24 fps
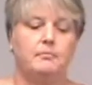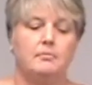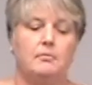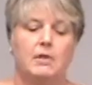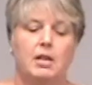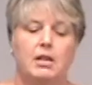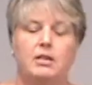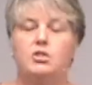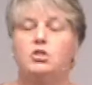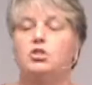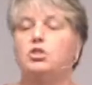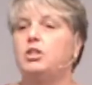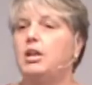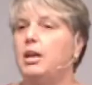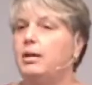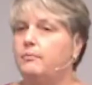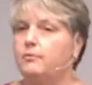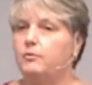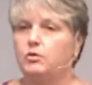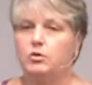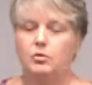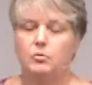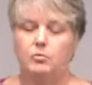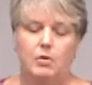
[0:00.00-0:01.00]
It's
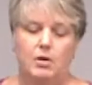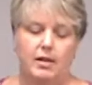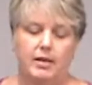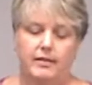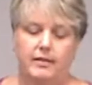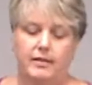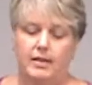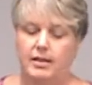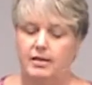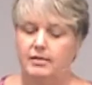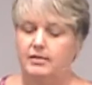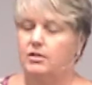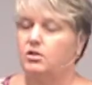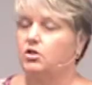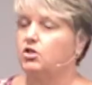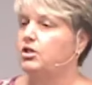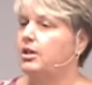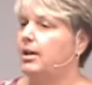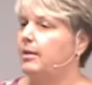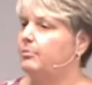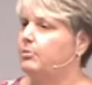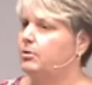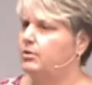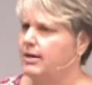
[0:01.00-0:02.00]
shameful to want things. It's
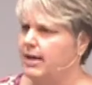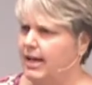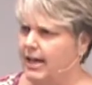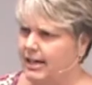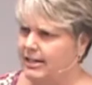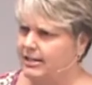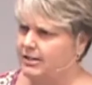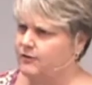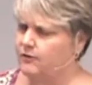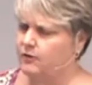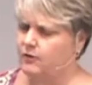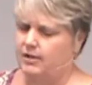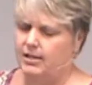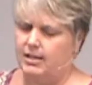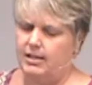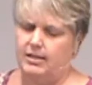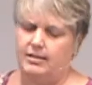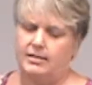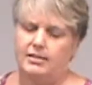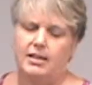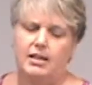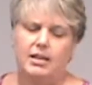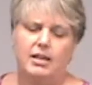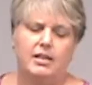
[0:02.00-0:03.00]
shameful to ask for
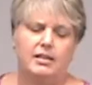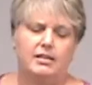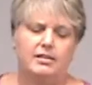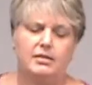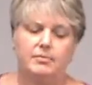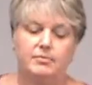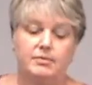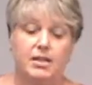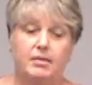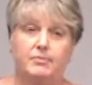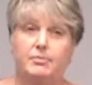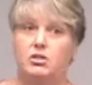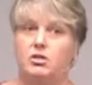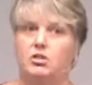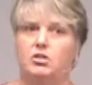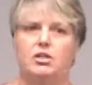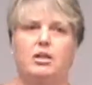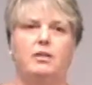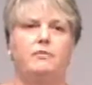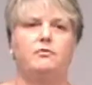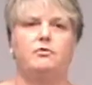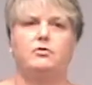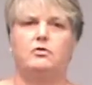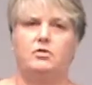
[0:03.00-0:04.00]
things. Sometimes it's
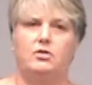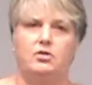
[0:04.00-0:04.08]
shameful to